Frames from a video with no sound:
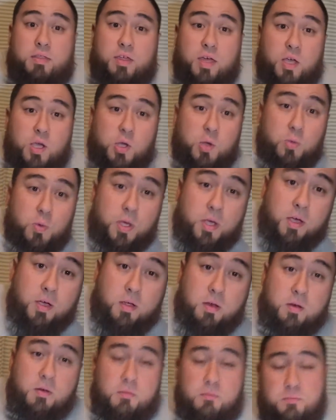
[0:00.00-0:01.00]
thank you
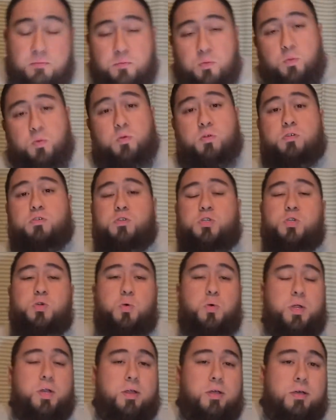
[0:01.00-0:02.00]
again for
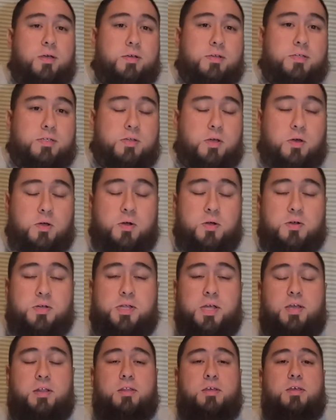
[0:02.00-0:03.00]
joining us on our
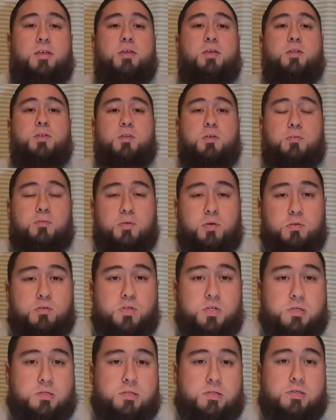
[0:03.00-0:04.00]
daily
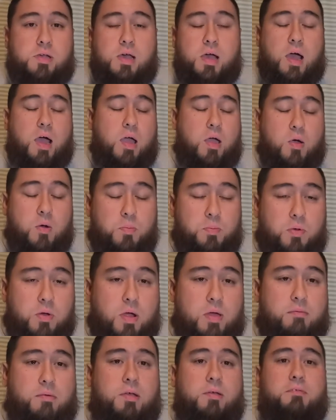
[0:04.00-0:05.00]
devotions. I hope you're
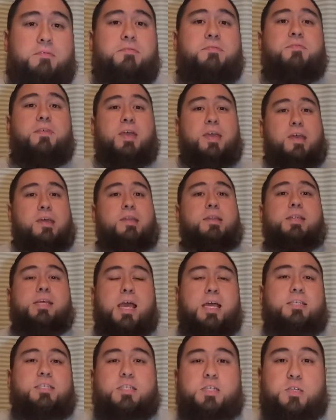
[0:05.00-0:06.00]
having a
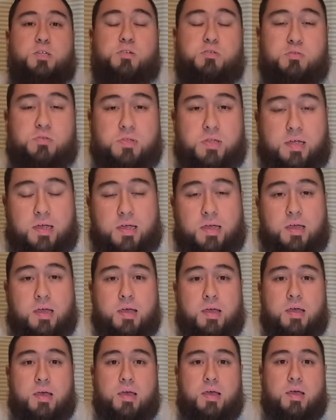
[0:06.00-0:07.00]
fantastic Tuesday.
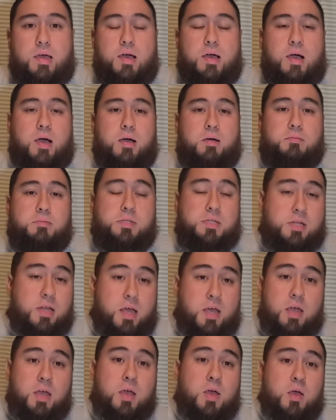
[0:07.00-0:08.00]

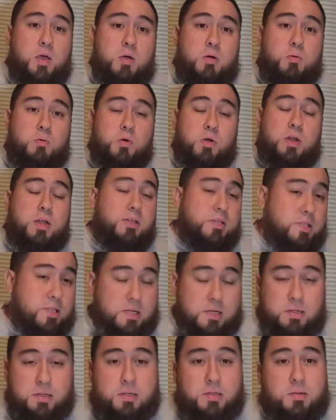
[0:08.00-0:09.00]
Today, we're
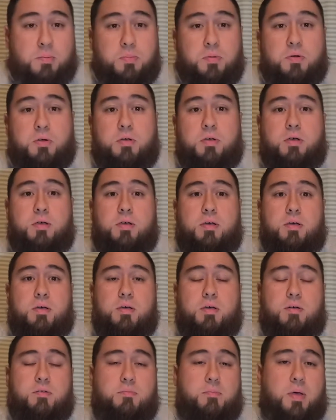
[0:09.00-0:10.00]
still in the book
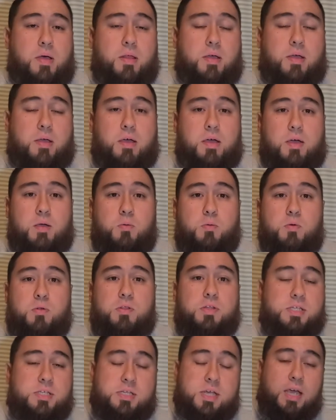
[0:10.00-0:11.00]
of Malachi. We're in
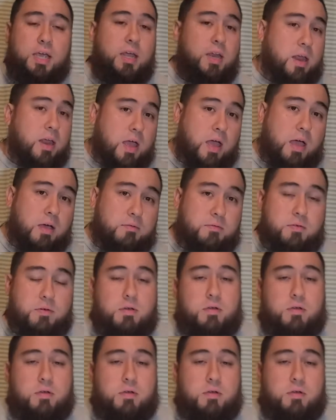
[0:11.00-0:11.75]
the second half